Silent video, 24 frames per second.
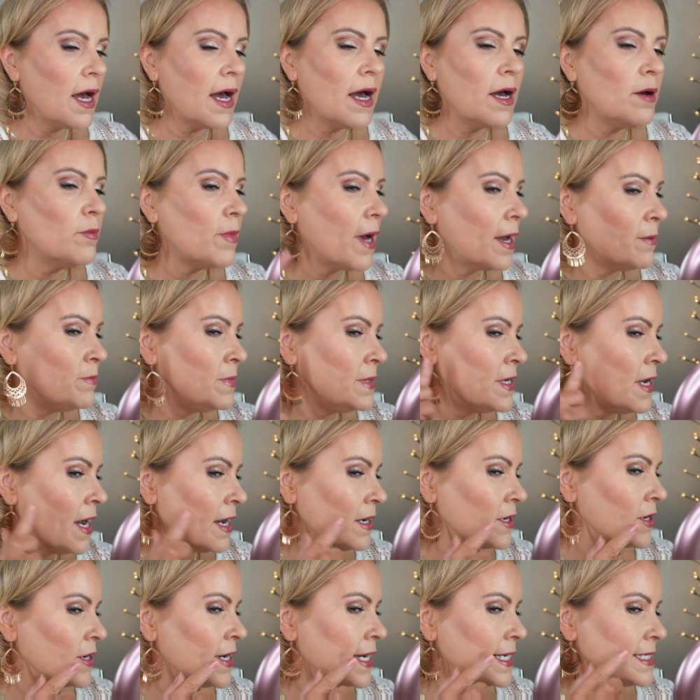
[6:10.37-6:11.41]
Um, I'm
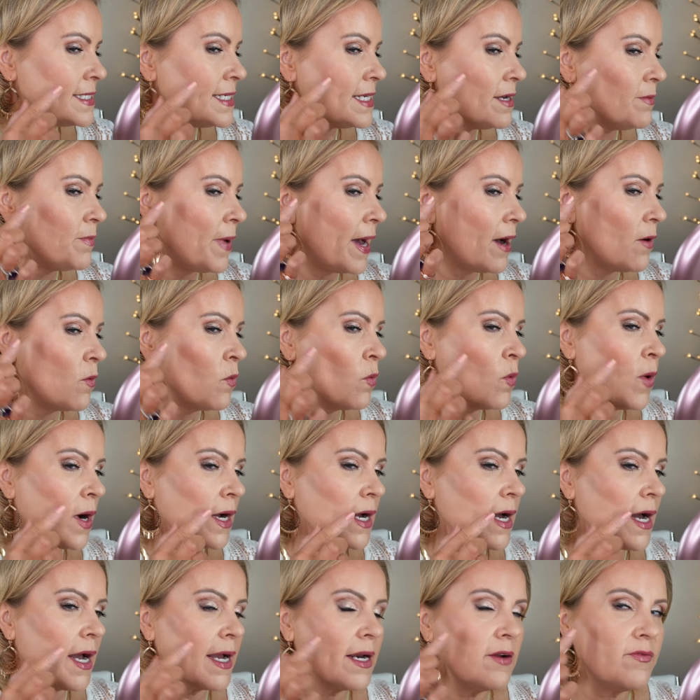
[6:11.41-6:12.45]
not crazy about
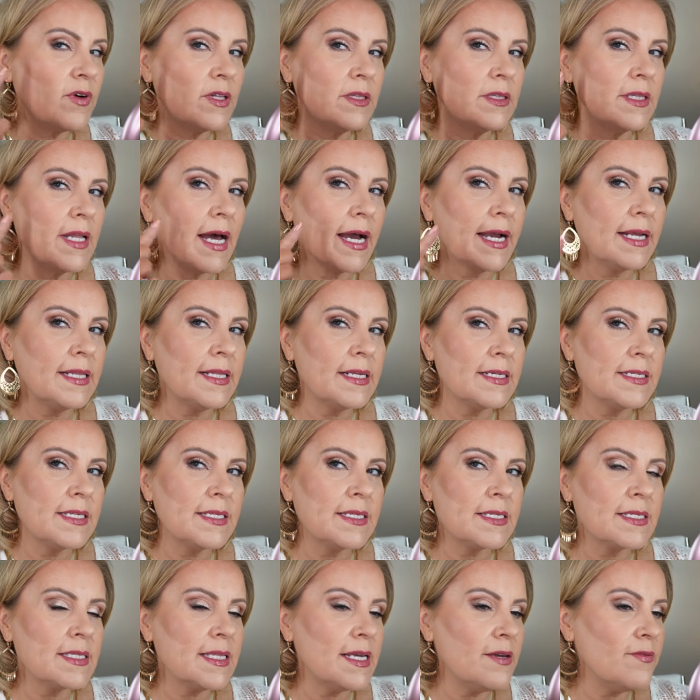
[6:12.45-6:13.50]
what kind of a line this
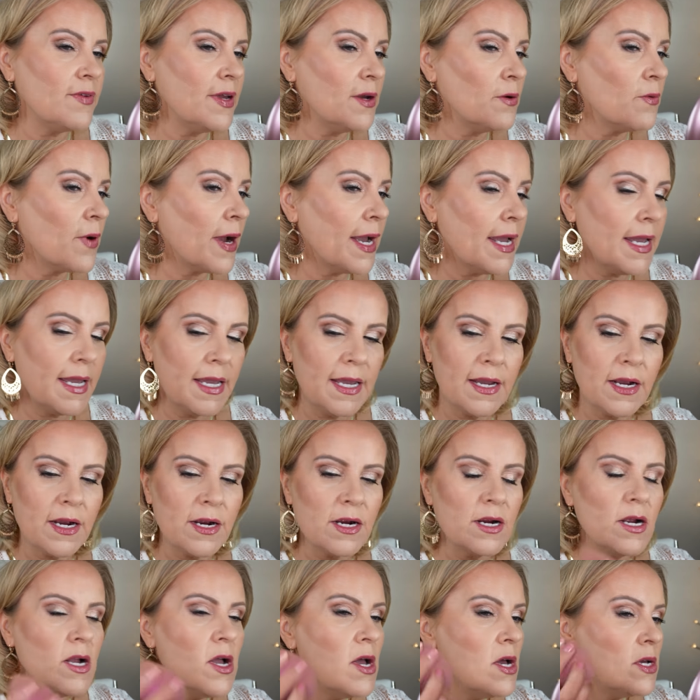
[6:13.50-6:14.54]
is leaving right
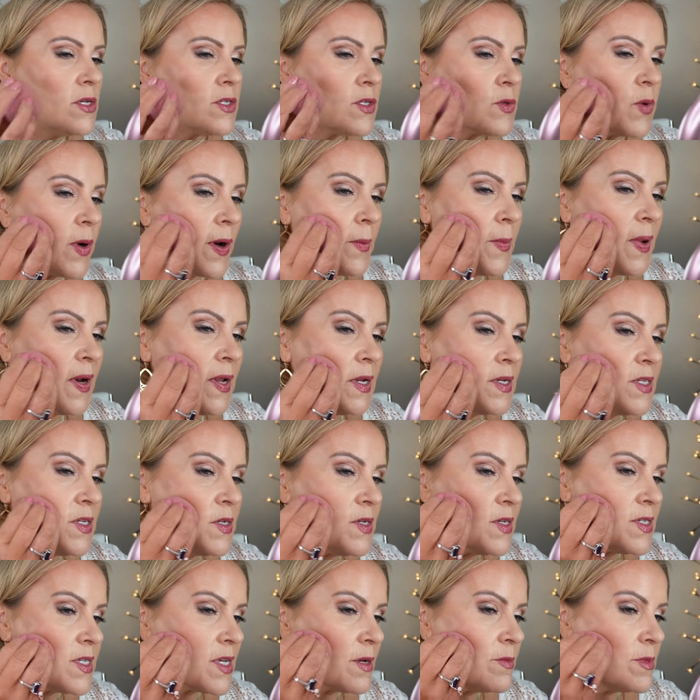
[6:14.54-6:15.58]
here. So what I'm going to do
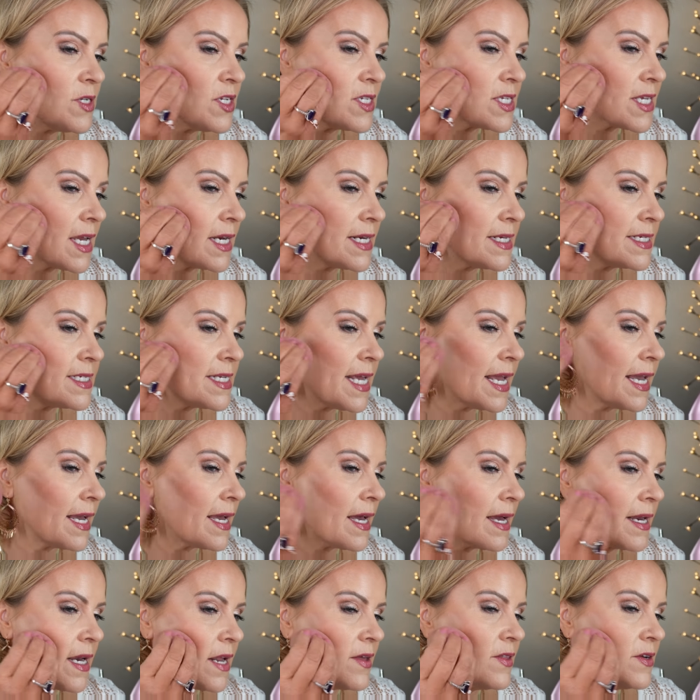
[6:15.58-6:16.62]
is I'm just going to
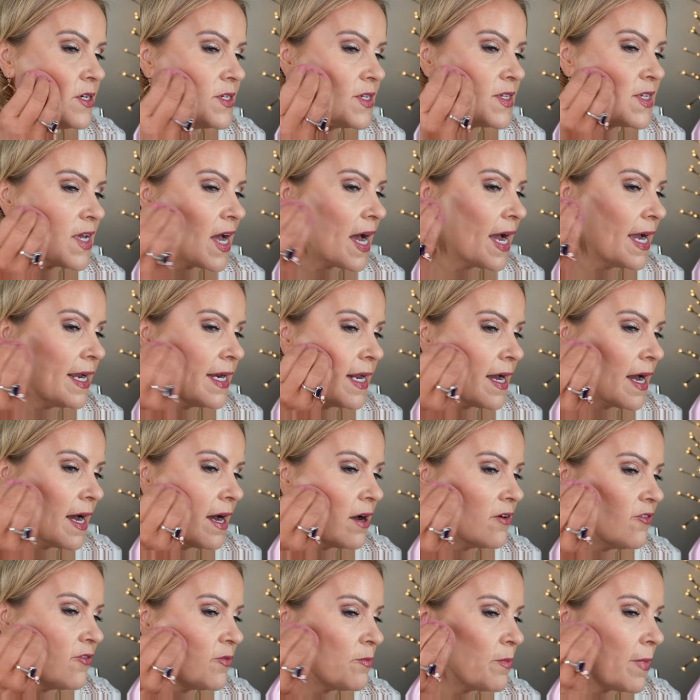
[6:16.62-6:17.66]
take another side
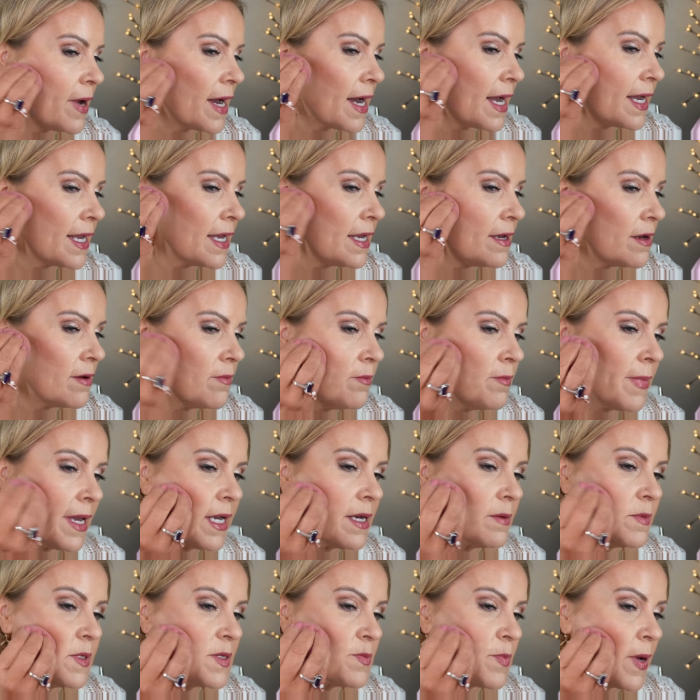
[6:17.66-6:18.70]
of my
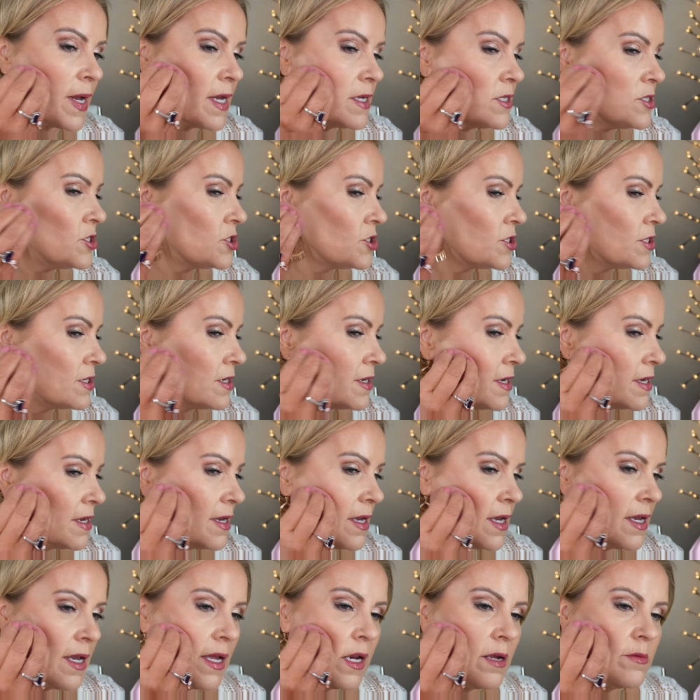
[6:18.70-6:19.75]
makeup sponge
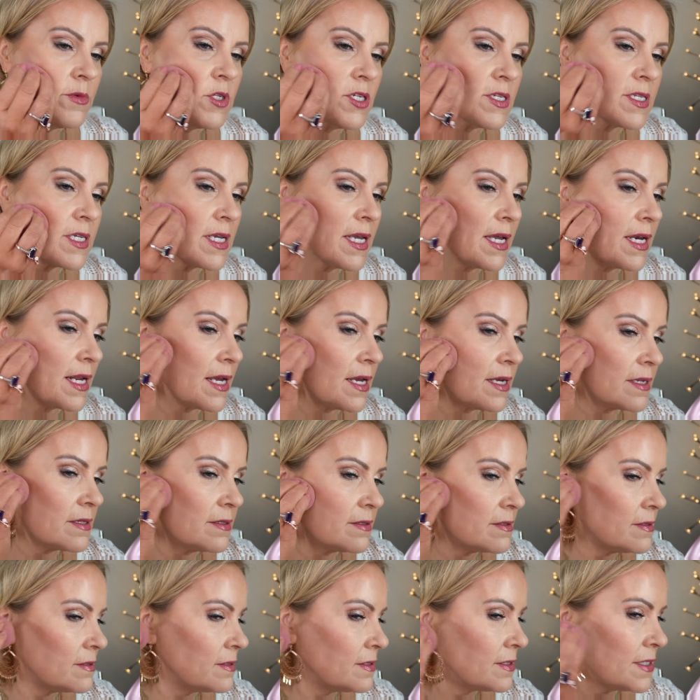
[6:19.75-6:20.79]
and I'm just going to
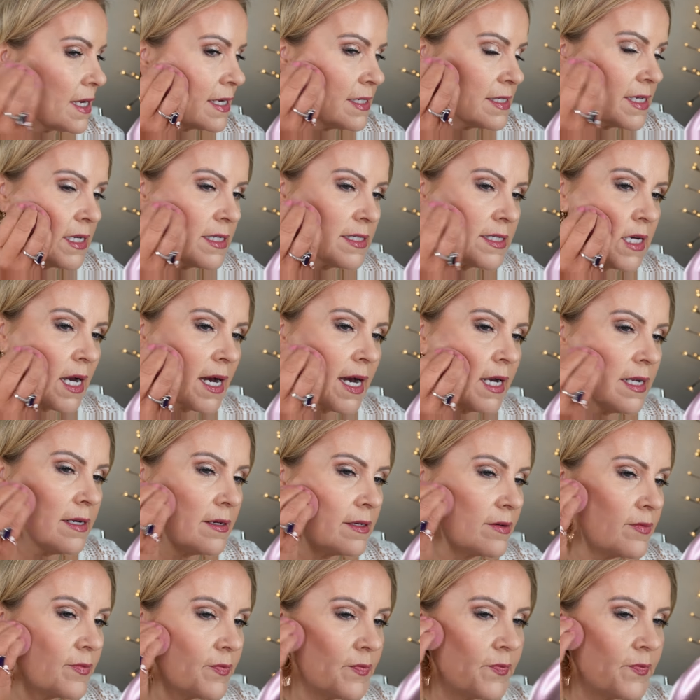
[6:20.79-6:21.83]
dot, dot, dot